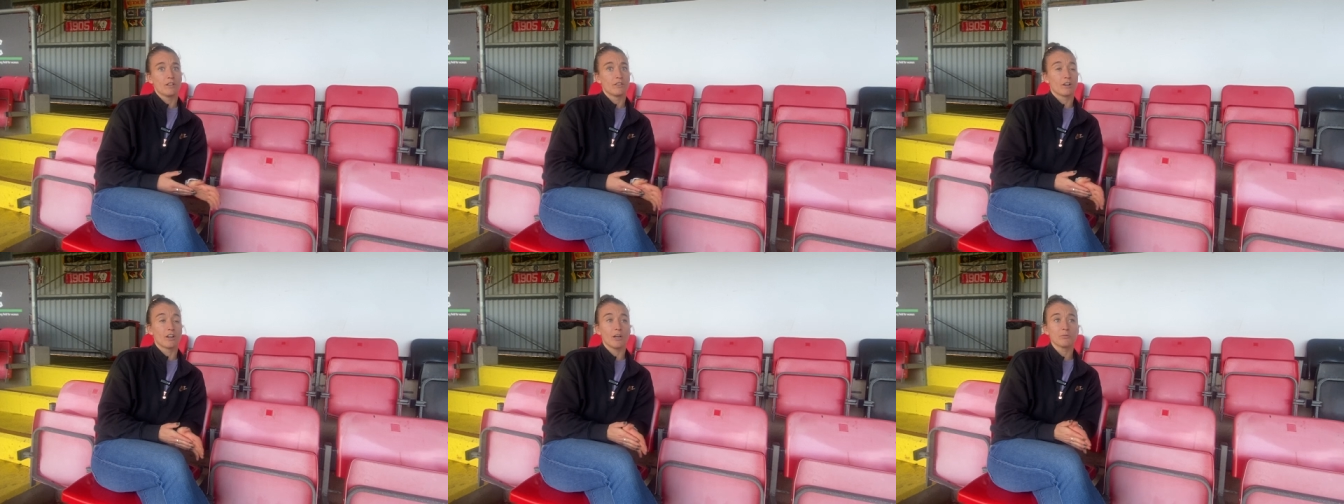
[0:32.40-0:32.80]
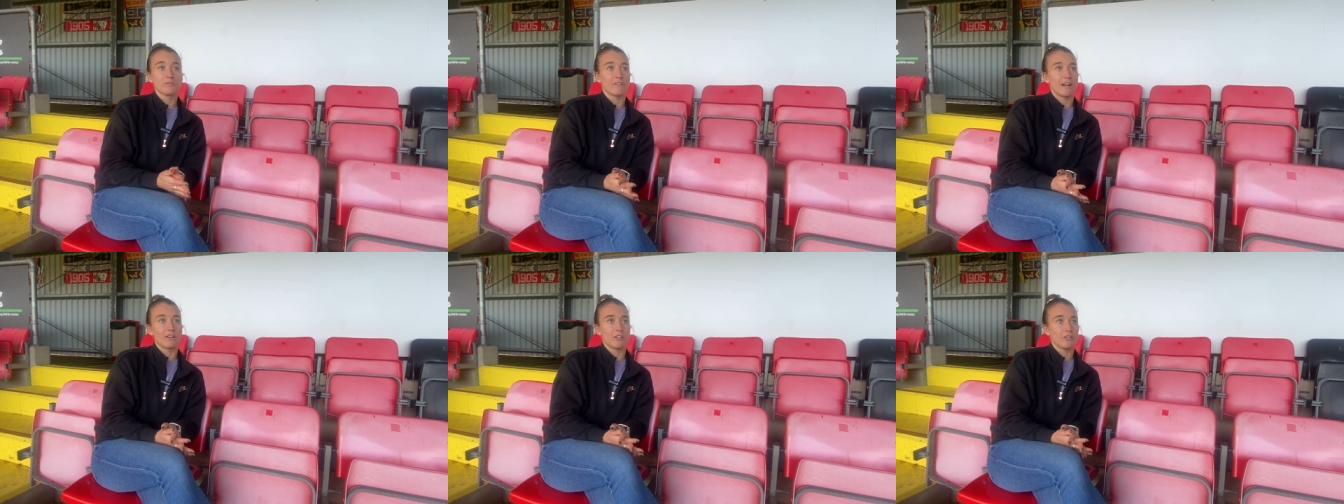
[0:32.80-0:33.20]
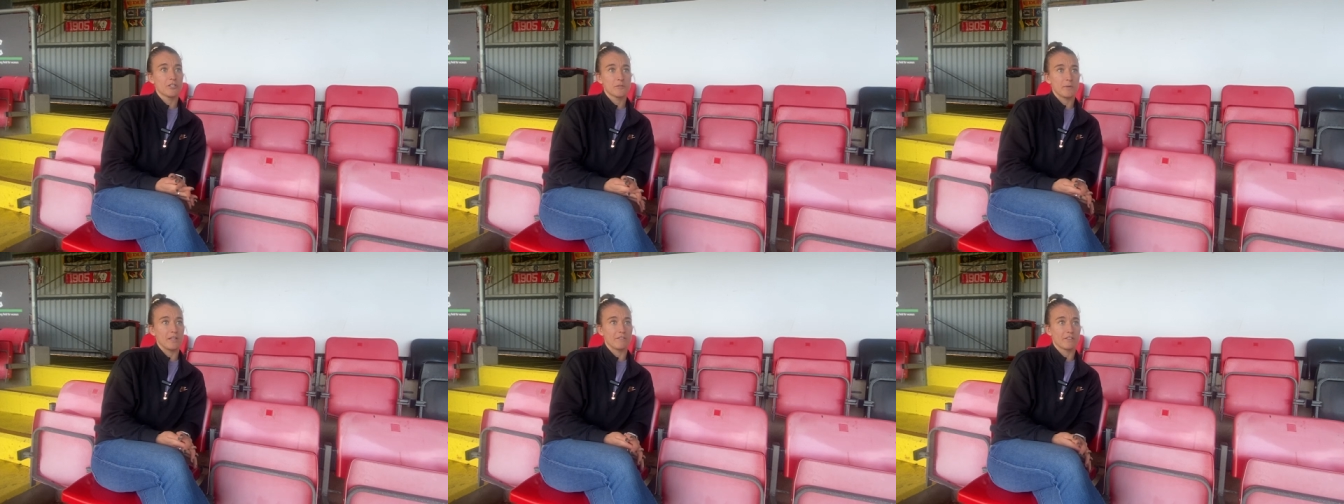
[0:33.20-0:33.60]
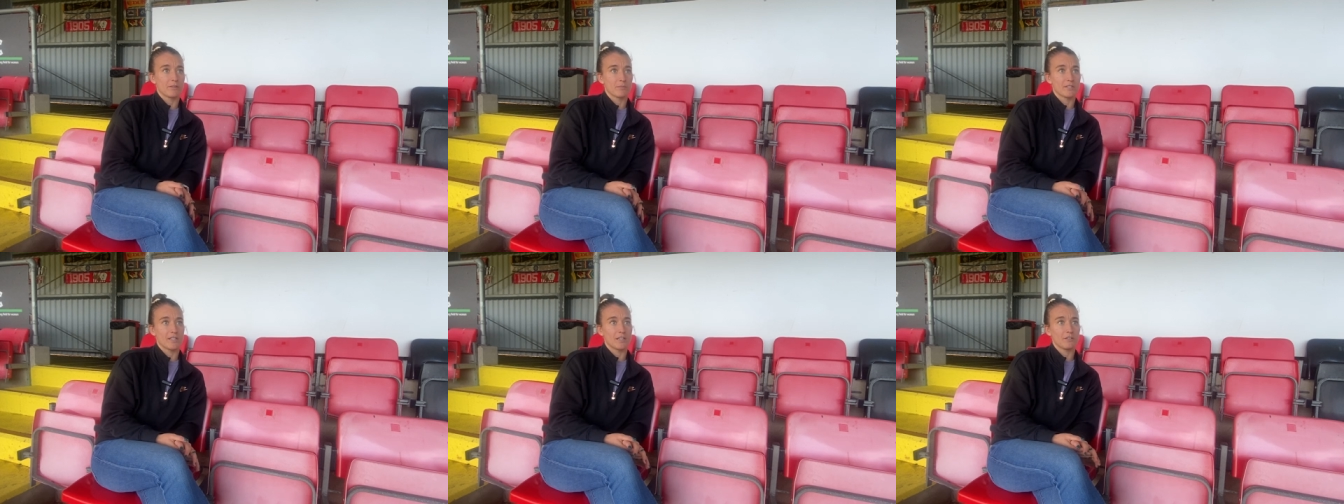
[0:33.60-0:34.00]
The club's values speak for
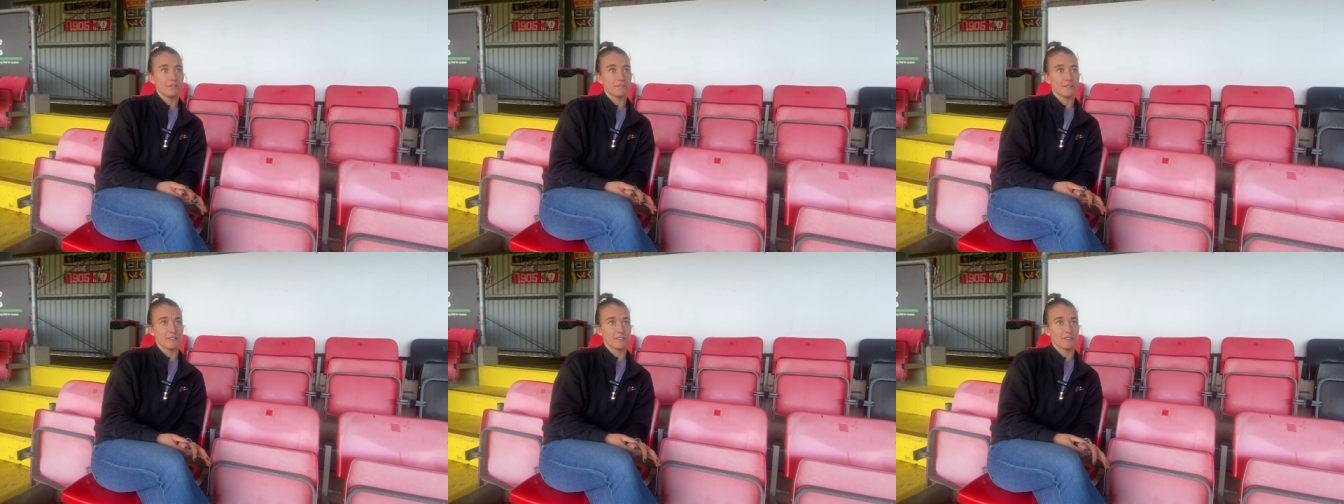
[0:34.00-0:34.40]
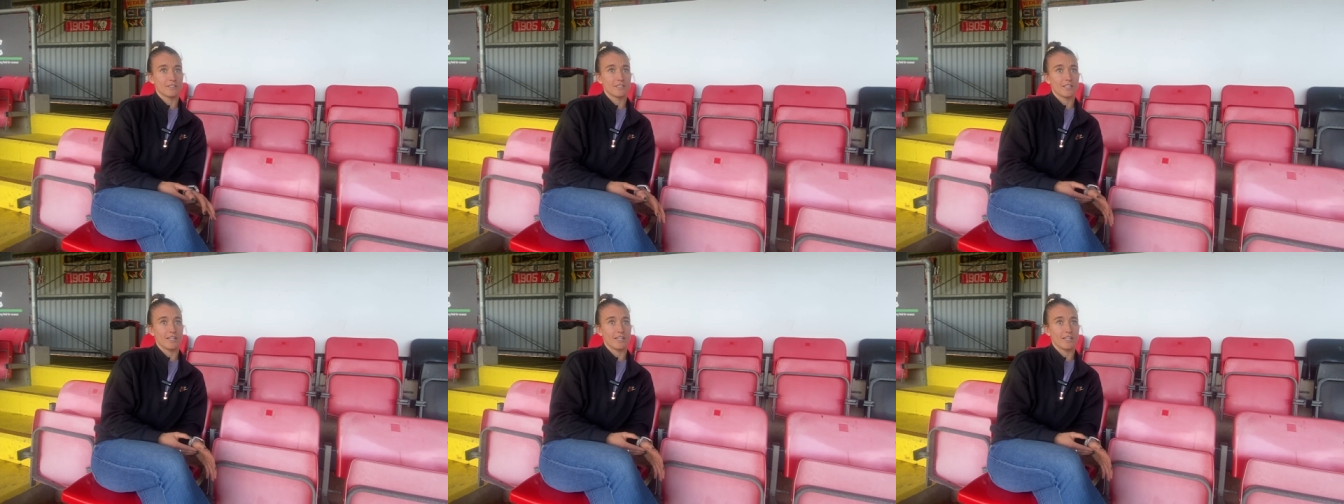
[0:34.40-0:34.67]
themselves and